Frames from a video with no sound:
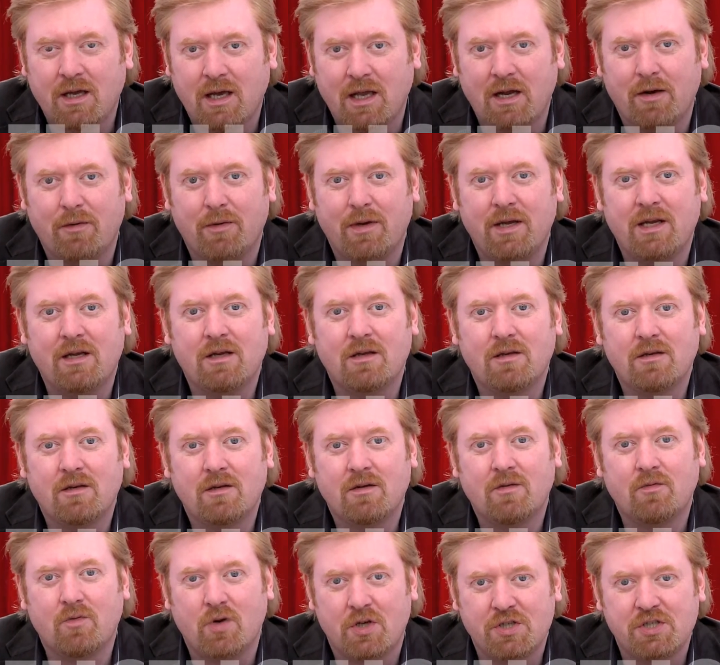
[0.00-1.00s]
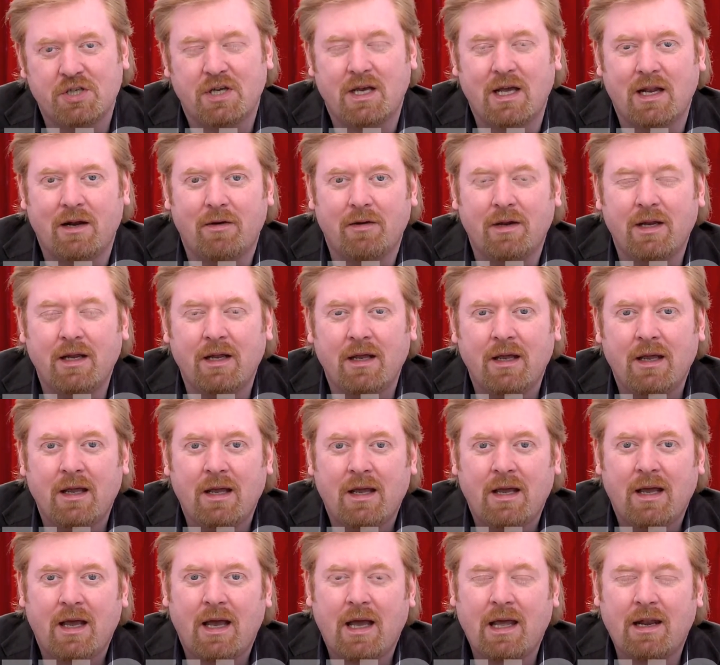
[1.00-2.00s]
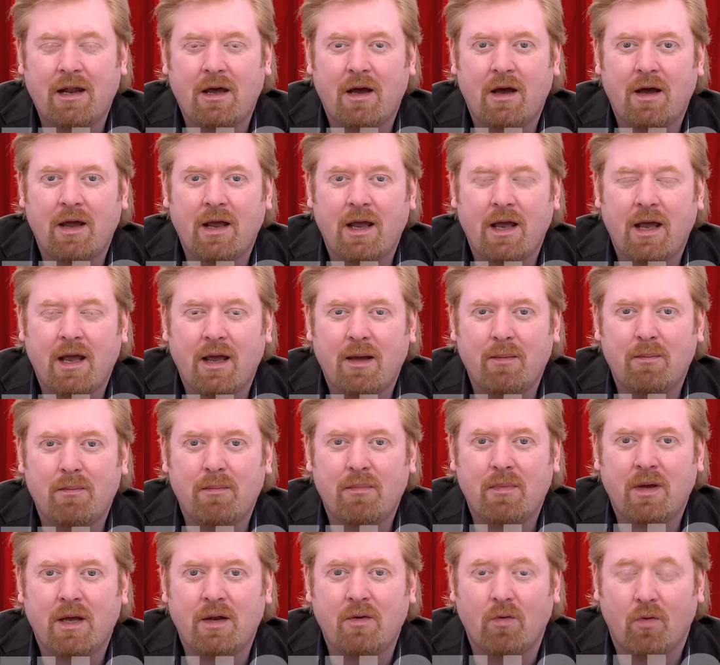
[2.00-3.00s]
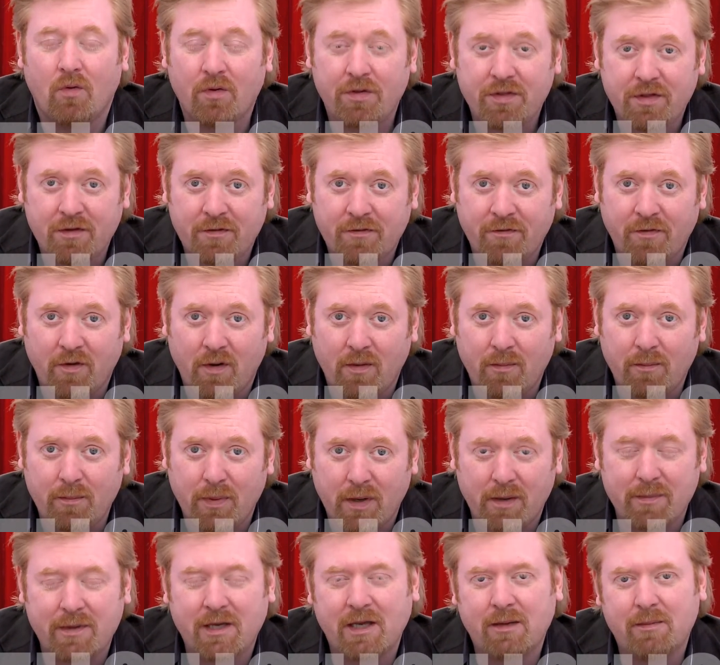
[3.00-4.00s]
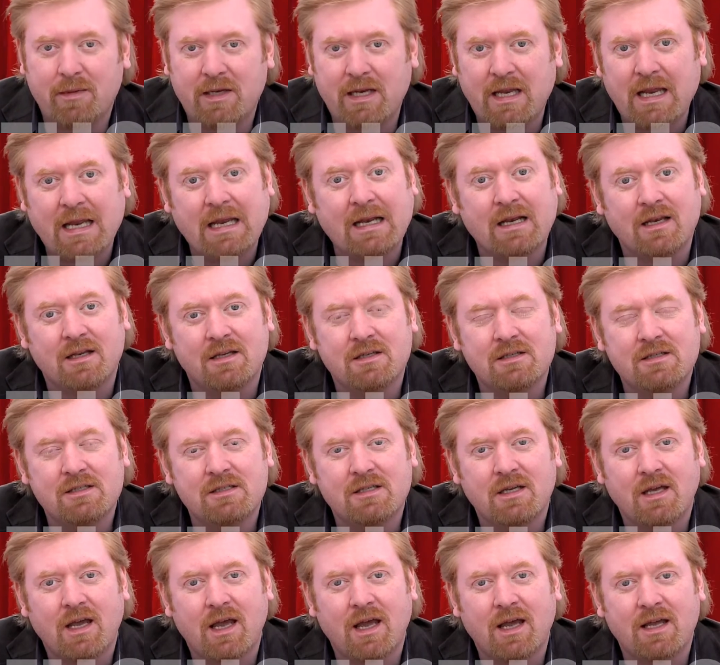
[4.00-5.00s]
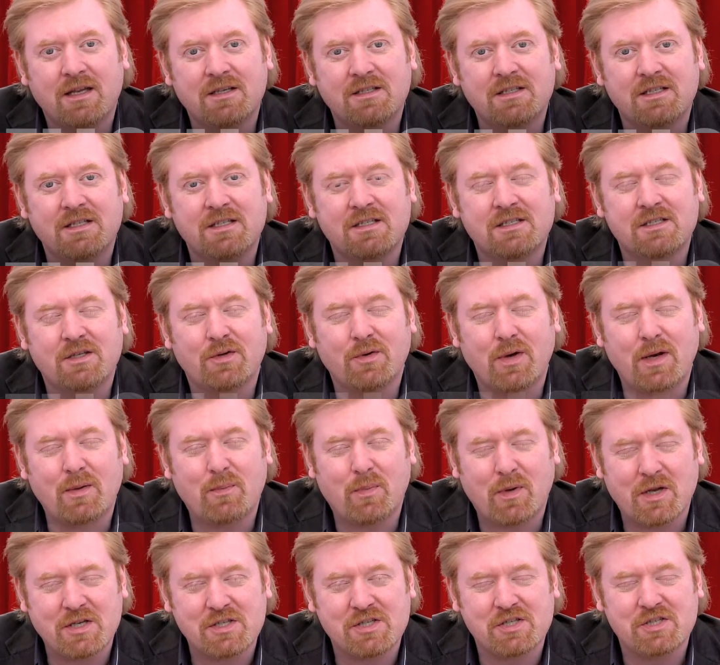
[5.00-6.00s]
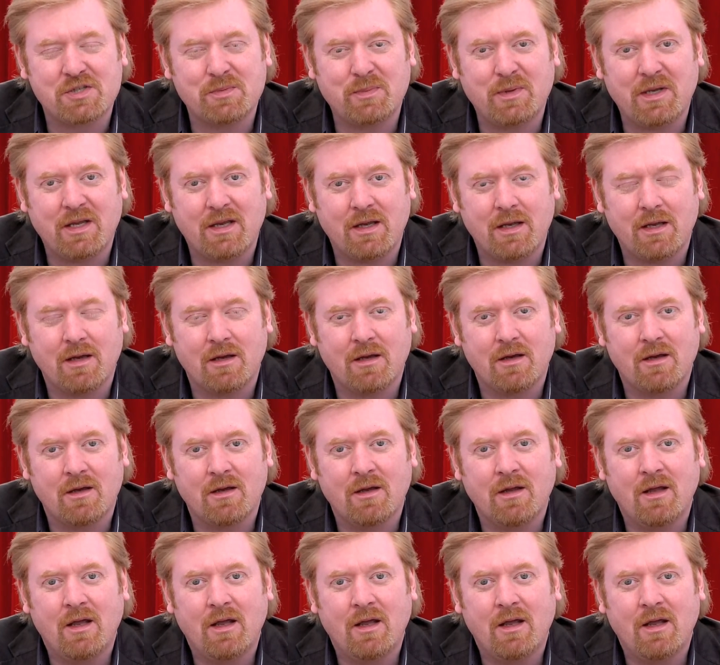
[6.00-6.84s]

Ellory, Roger Ellory, and I am an author from Birmingham in England, and it is a great pleasure to be here